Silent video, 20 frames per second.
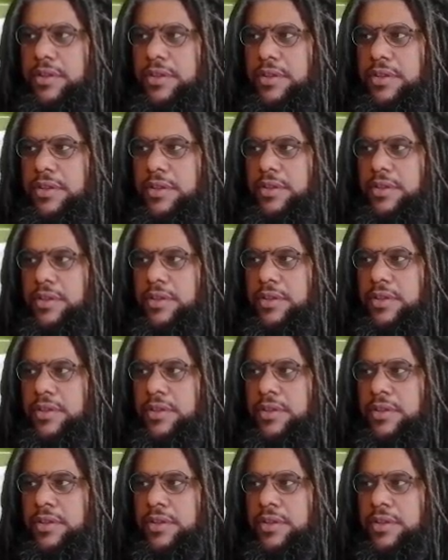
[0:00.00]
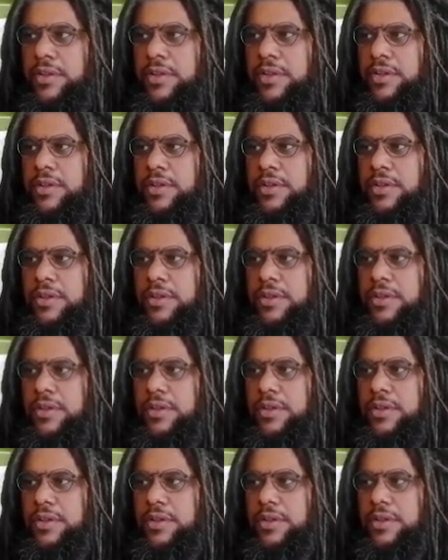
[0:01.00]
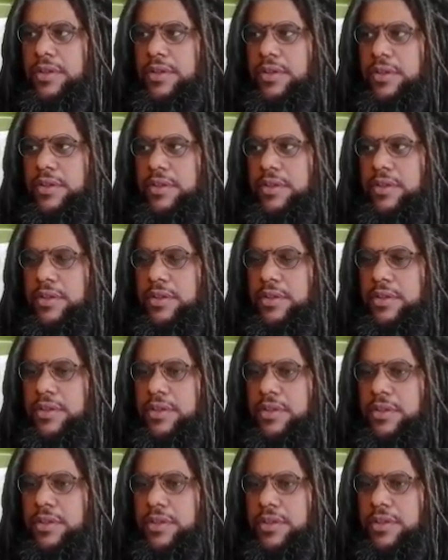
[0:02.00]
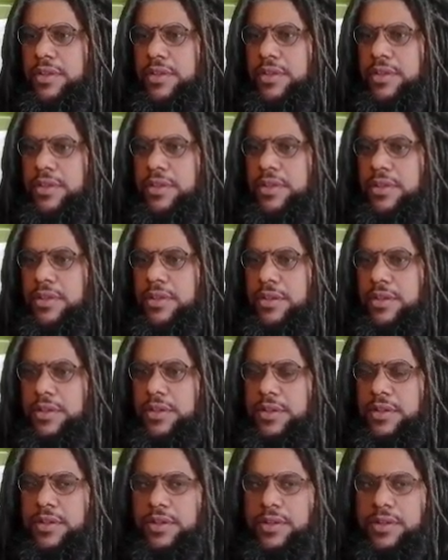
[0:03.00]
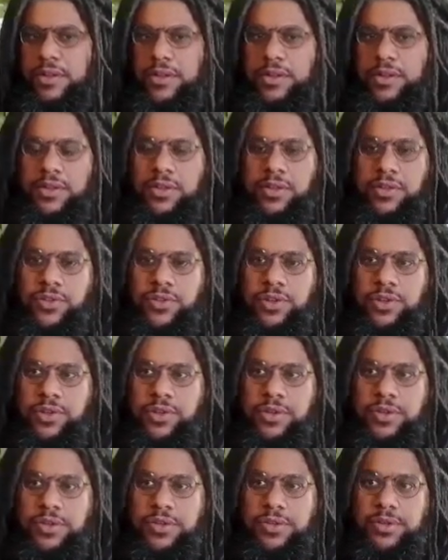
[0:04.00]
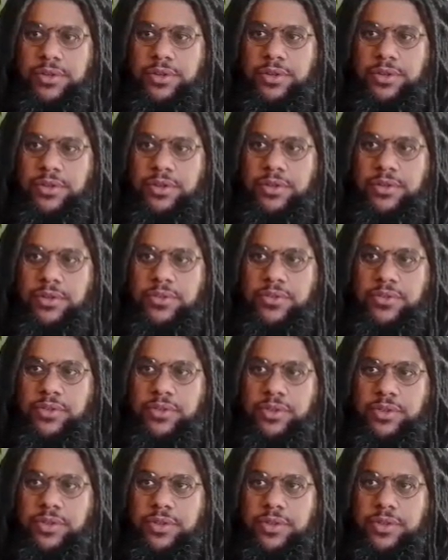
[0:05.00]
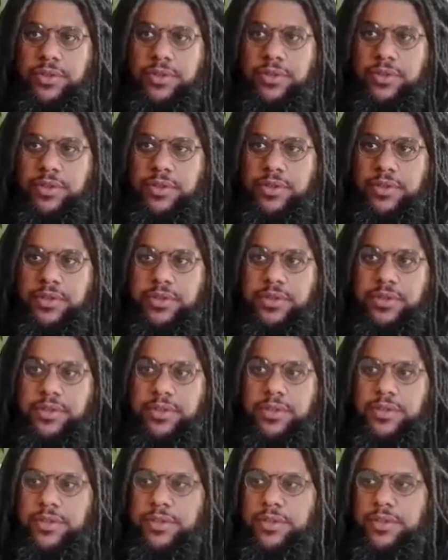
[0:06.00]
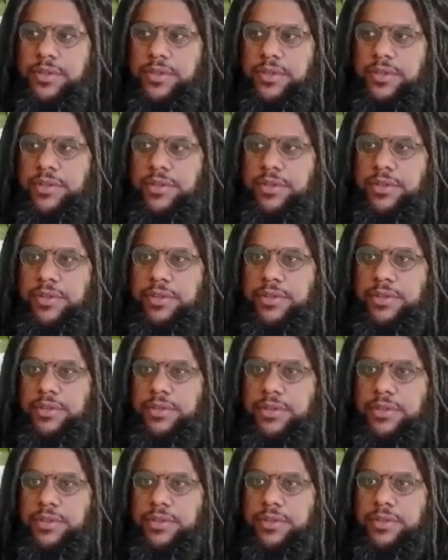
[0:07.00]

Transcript: This person isn't speaking.